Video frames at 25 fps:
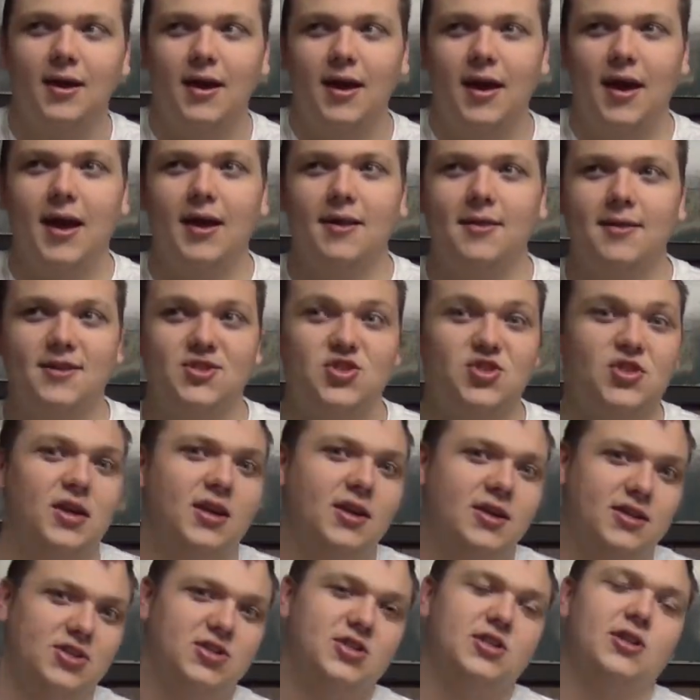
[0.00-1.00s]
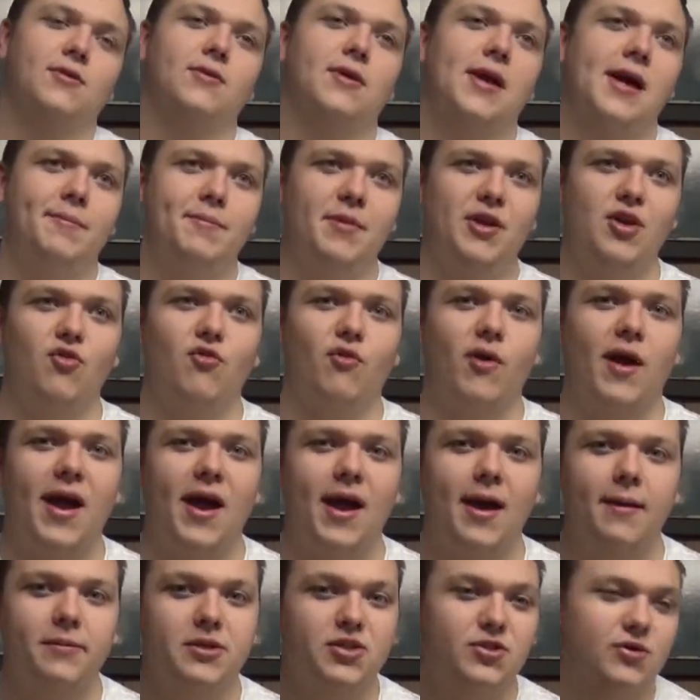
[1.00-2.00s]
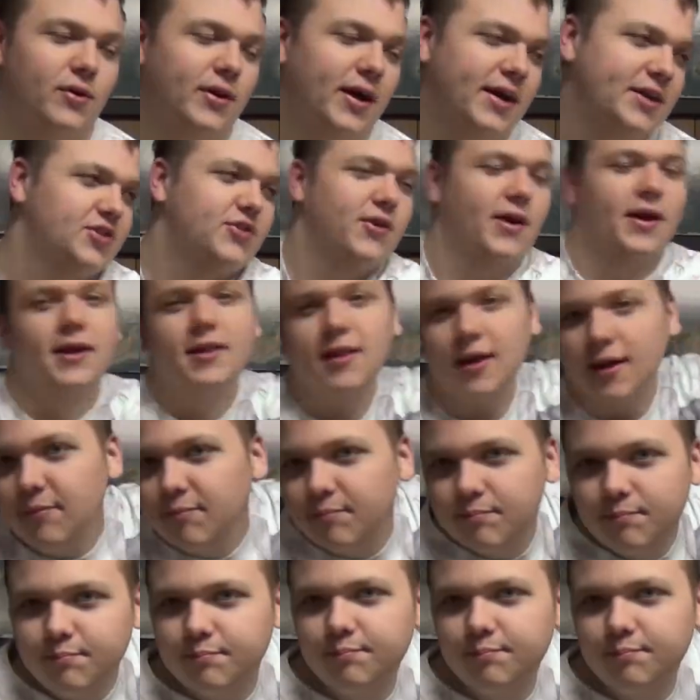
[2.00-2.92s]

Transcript: and this thing has still got me grabbed, so I try and like